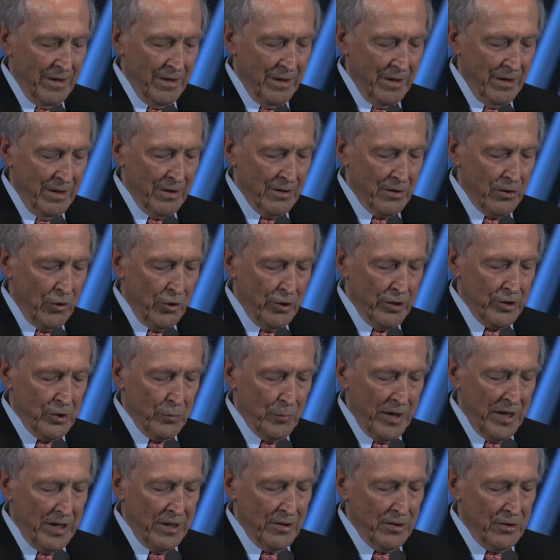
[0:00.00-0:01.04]
According to
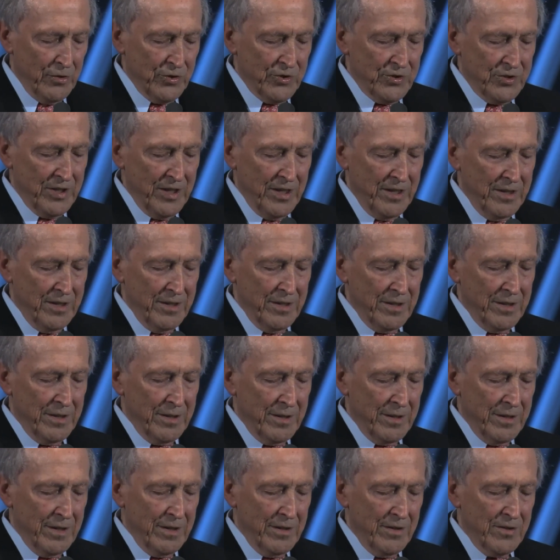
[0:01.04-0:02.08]
my understanding,
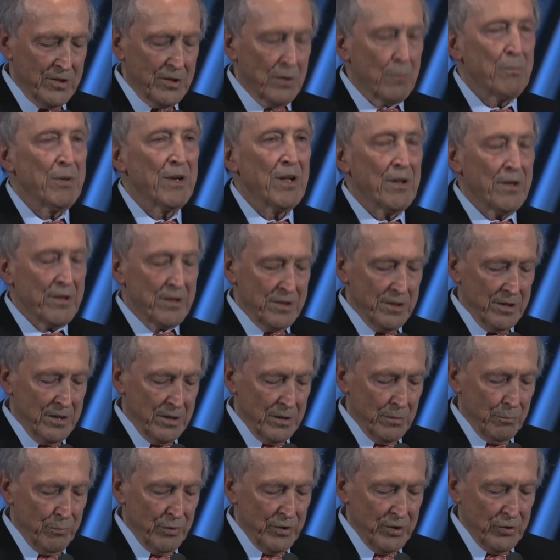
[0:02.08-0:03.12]
it is the ability
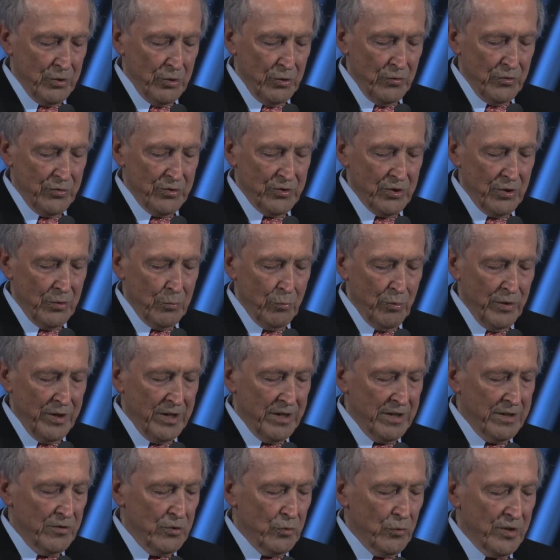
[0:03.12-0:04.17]
to produce or bring
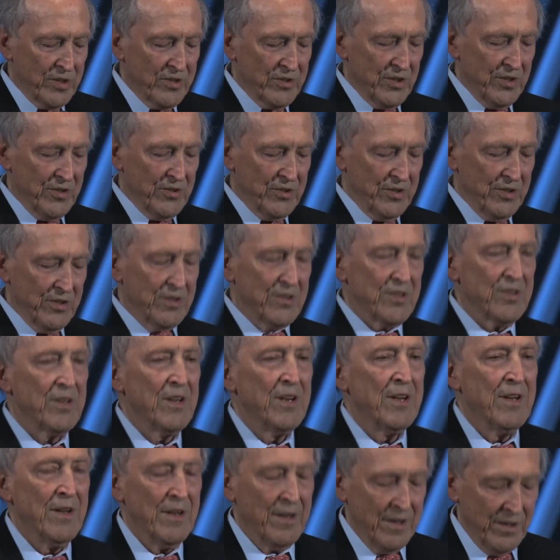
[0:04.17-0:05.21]
into existence
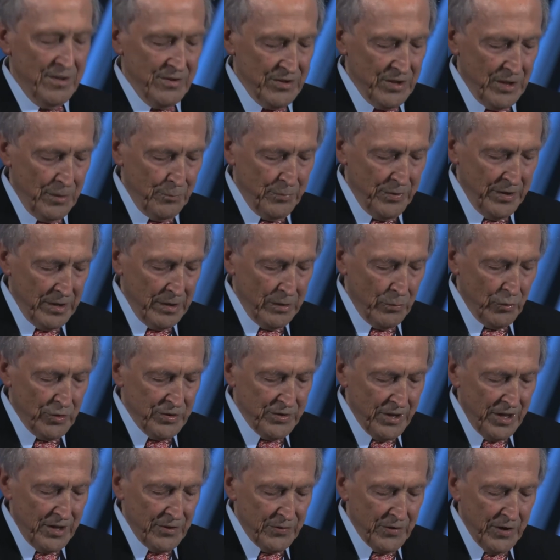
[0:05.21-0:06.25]
something that was
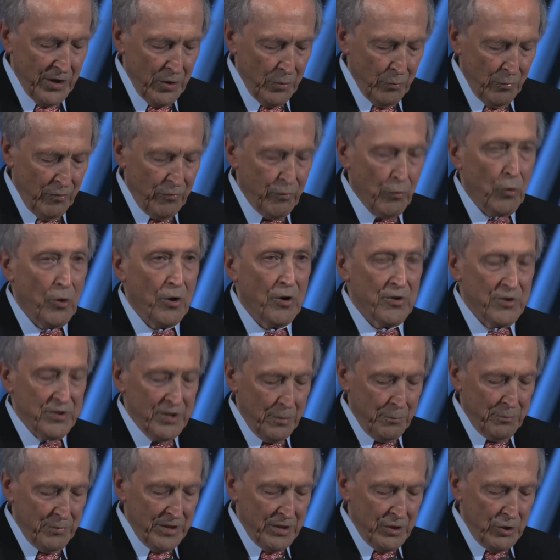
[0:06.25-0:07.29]
not there before,
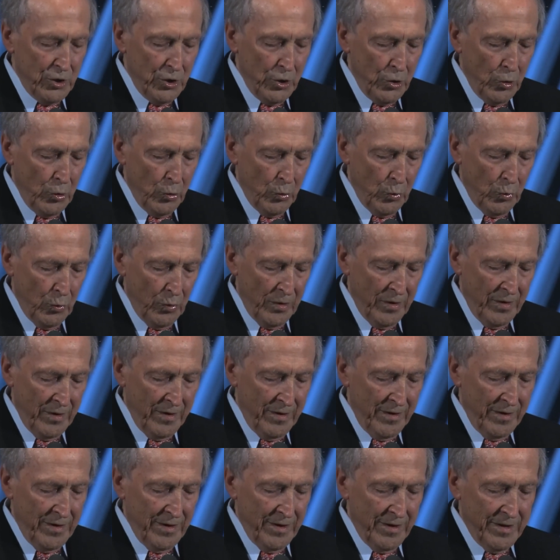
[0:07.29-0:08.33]
something new,
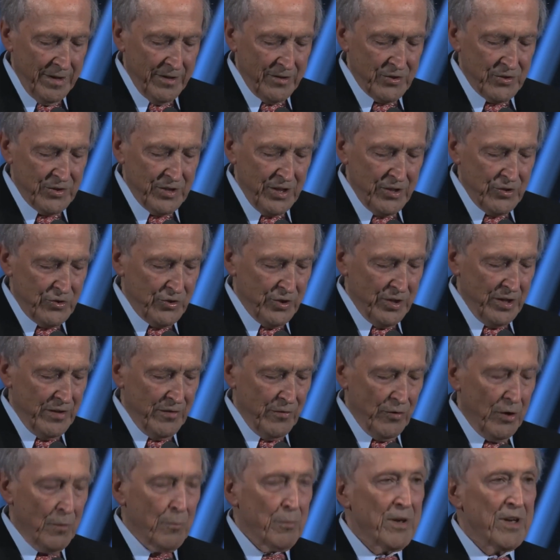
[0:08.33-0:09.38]
an extension of
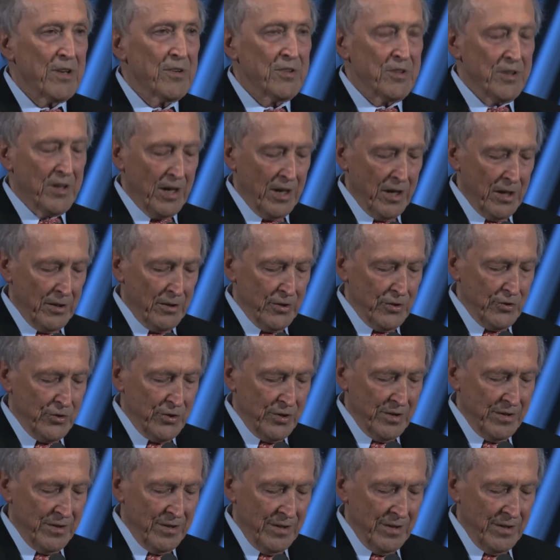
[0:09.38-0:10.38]
our base knowledge.